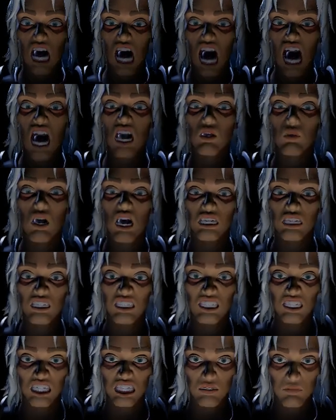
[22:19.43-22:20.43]
And when
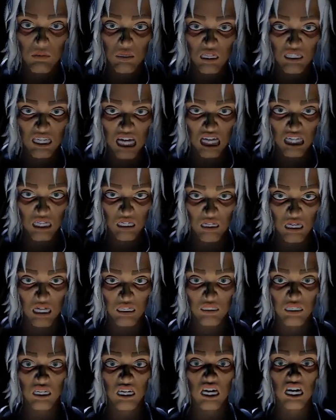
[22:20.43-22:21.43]
sleep has ended,
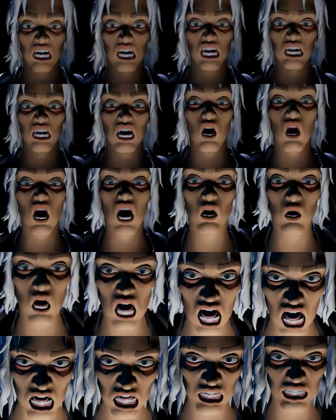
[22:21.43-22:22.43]
you
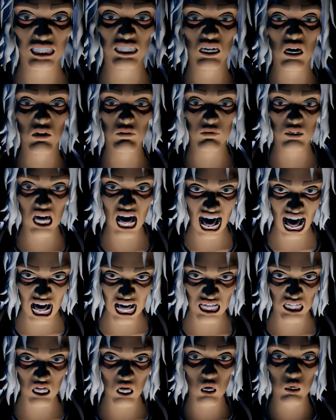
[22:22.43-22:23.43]
awake to
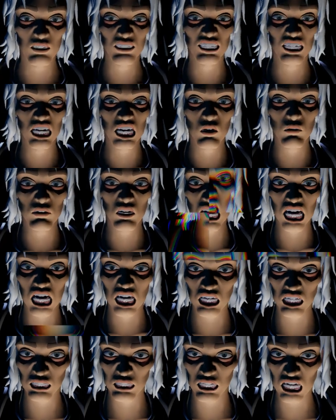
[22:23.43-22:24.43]
find yourself in
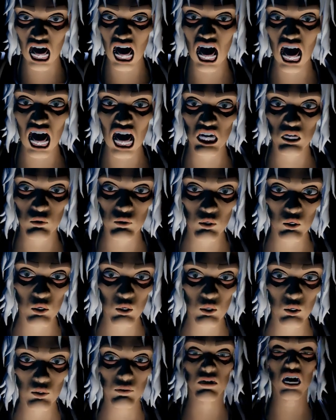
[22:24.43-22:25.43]
a dark
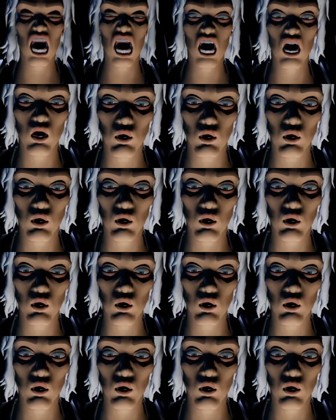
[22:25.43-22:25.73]
room. Oh,